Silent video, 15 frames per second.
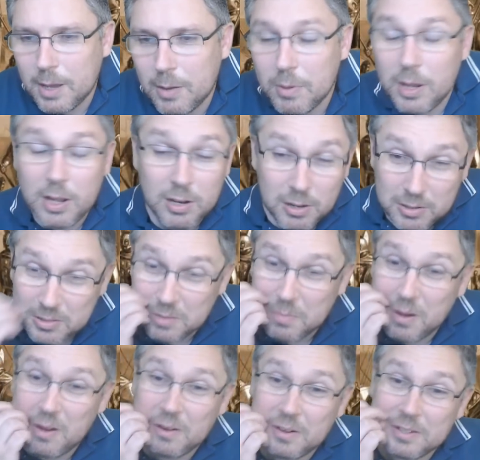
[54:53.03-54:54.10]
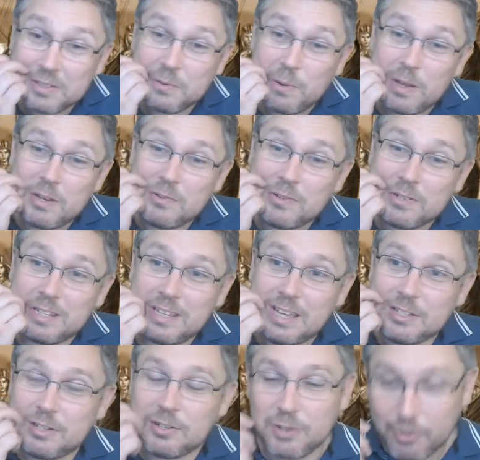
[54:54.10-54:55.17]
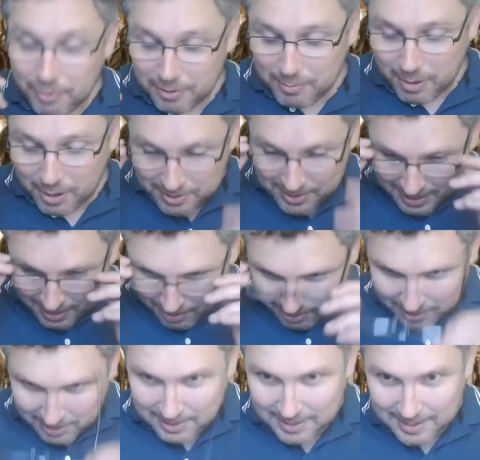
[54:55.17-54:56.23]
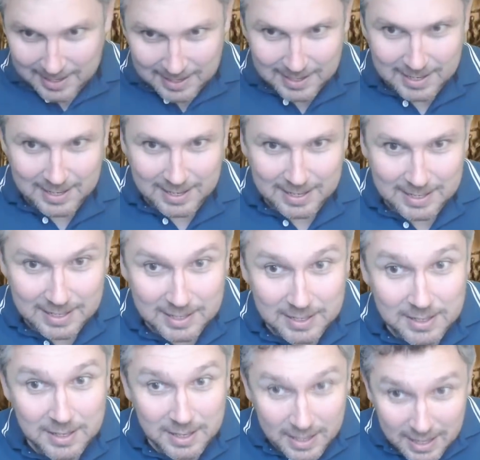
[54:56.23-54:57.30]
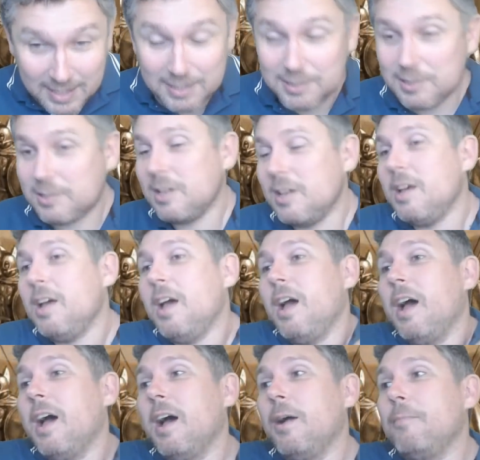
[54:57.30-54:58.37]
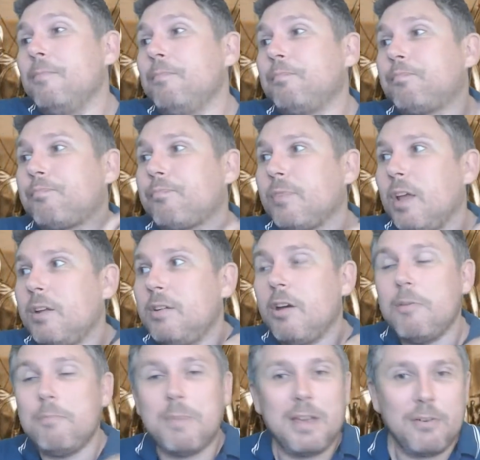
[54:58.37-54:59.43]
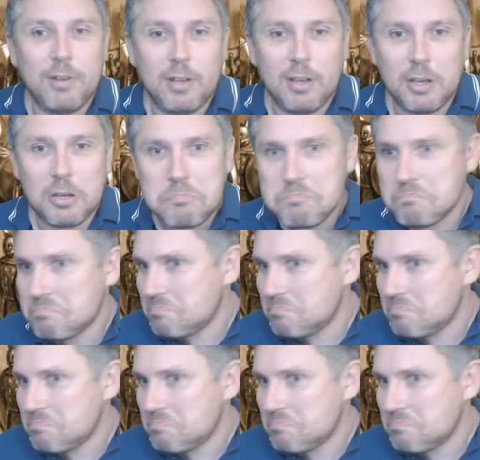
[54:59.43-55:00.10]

well, a lot of them are. It's quite interesting. Yeah, so Doran Martell clearly is um, Nymeria